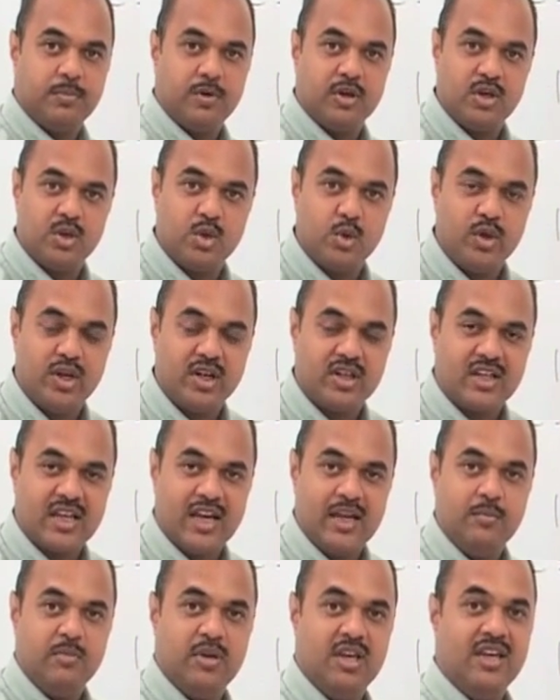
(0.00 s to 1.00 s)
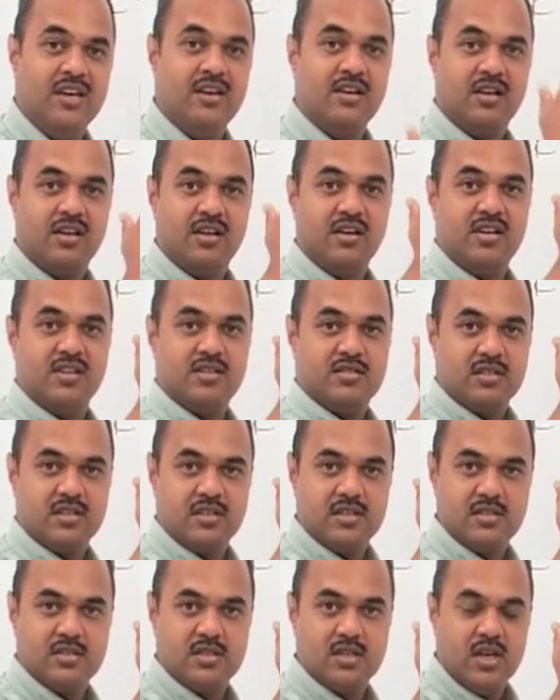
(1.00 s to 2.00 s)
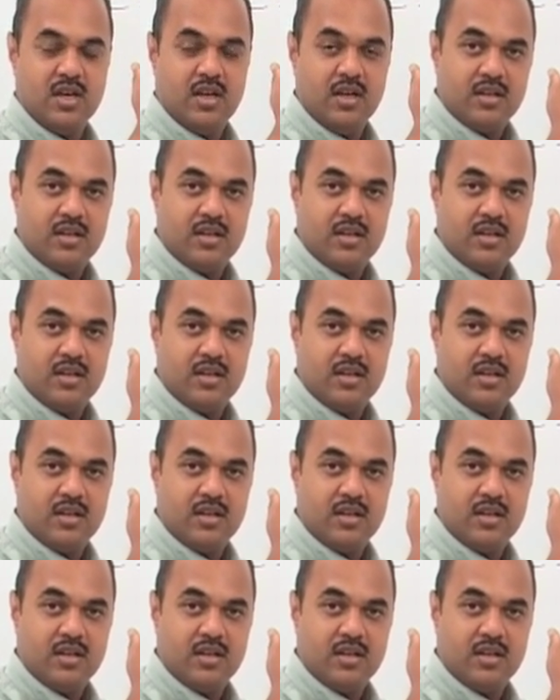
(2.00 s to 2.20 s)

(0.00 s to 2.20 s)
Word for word: per unit time increases